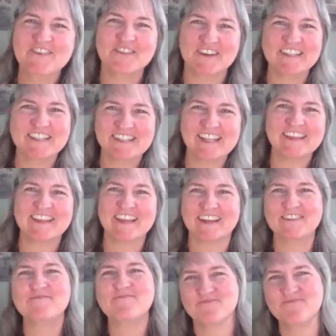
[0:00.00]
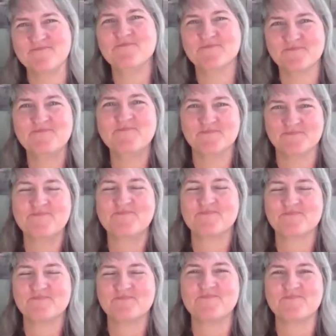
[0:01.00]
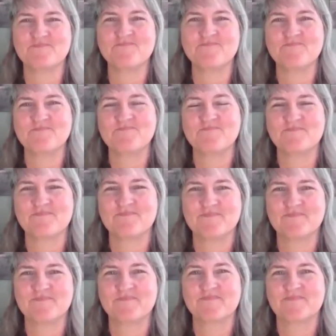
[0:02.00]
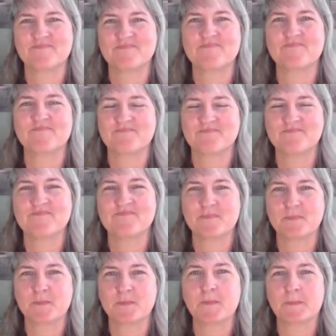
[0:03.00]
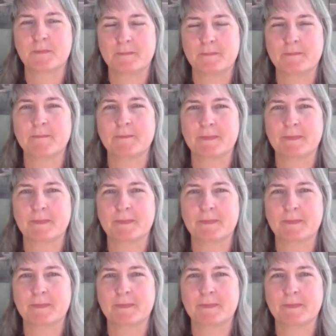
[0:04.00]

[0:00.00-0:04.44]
[no speech]